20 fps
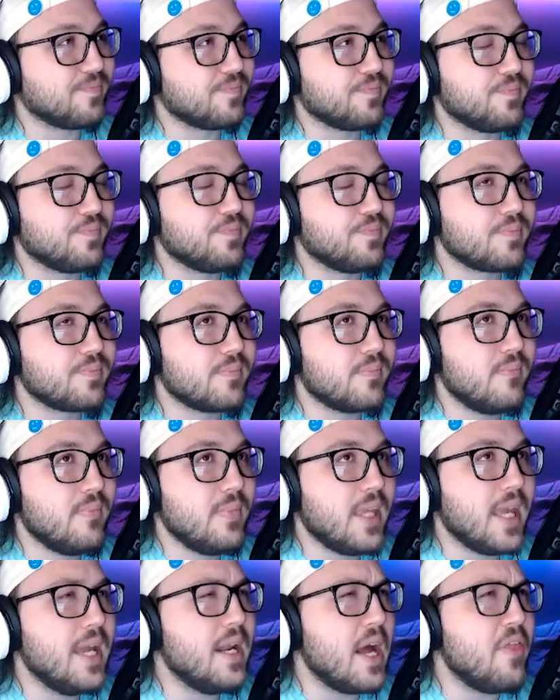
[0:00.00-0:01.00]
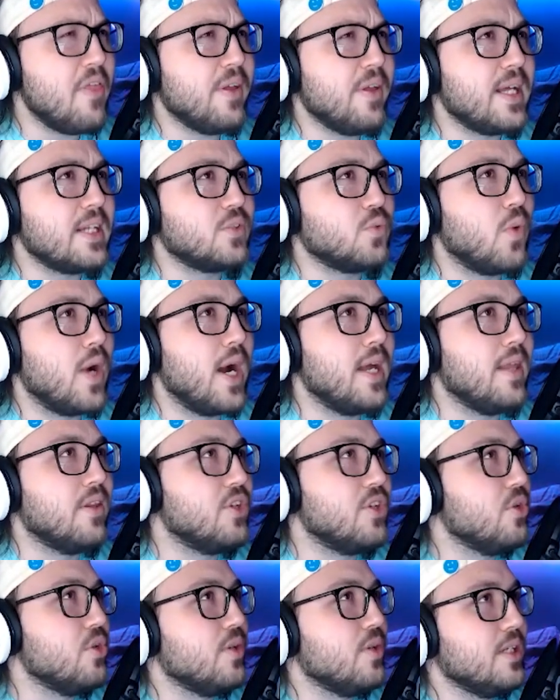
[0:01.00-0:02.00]
And I think that's why the
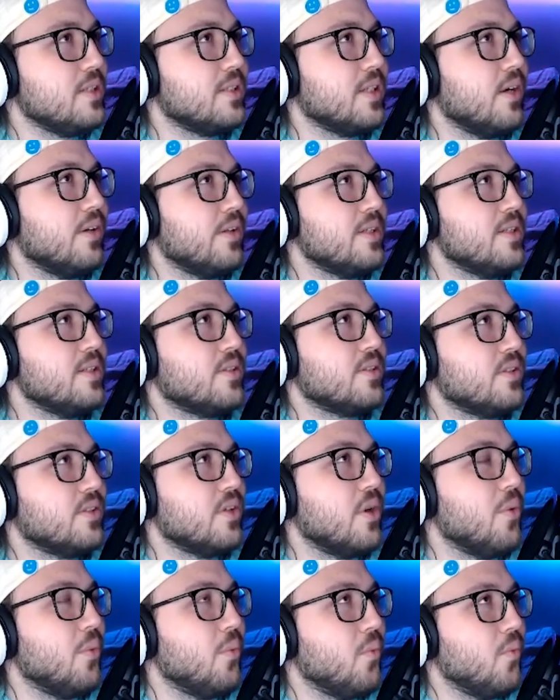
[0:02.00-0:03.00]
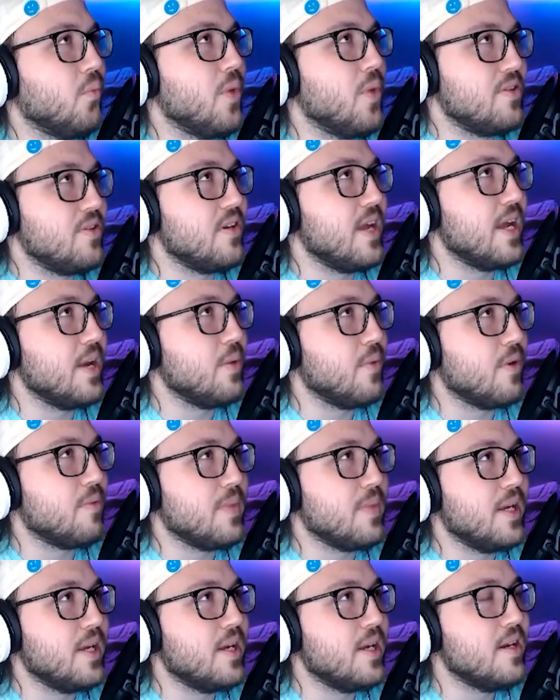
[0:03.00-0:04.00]
2D Zeldas so resonate with
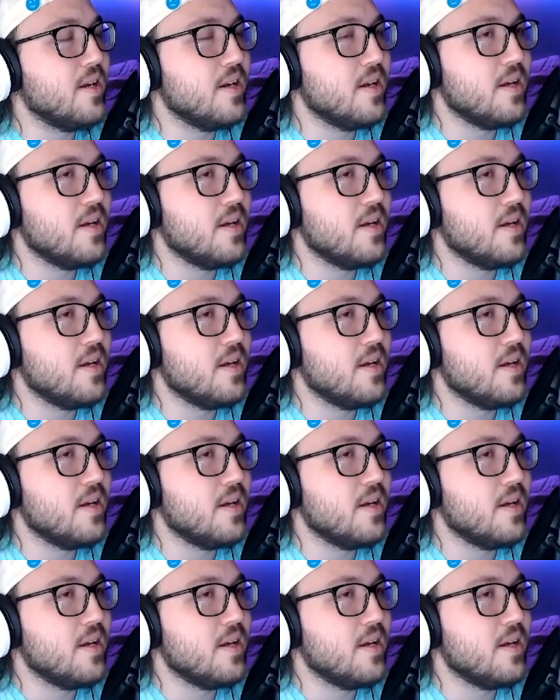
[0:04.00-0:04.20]
me.